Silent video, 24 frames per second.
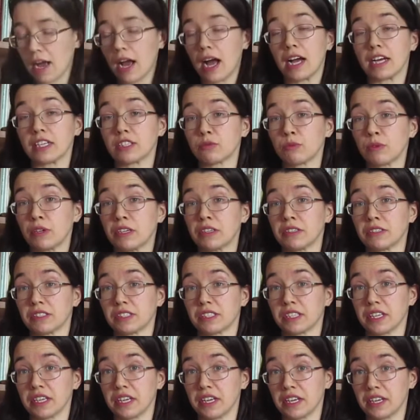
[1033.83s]
As we can
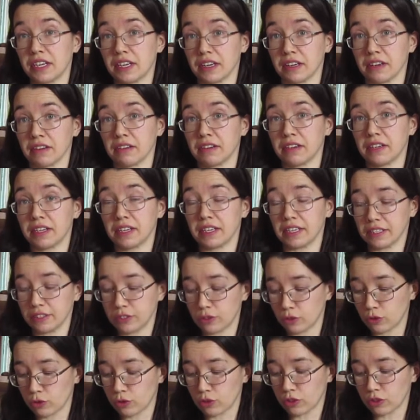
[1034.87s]
see here, it
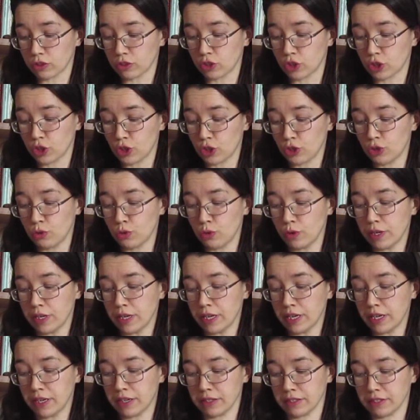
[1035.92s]
took 2
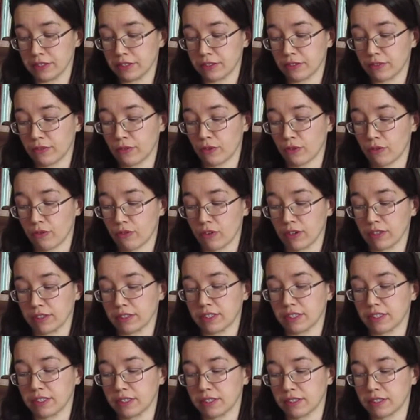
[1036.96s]
years for
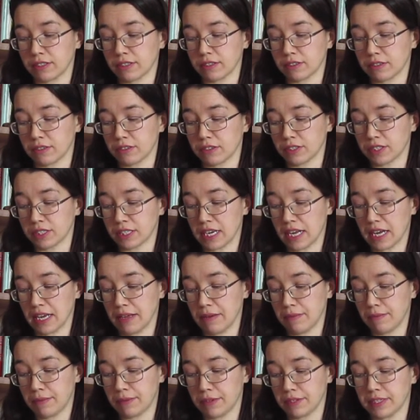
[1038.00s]
Frances
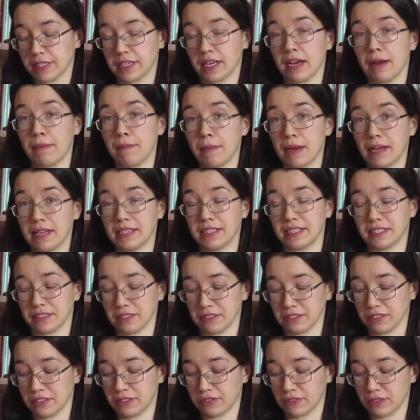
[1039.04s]
Snape to get
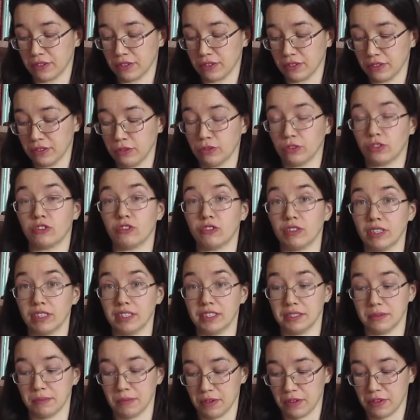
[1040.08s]
maintenance for her daughter
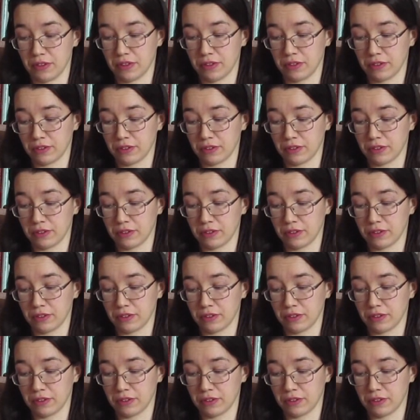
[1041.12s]
Elizabeth.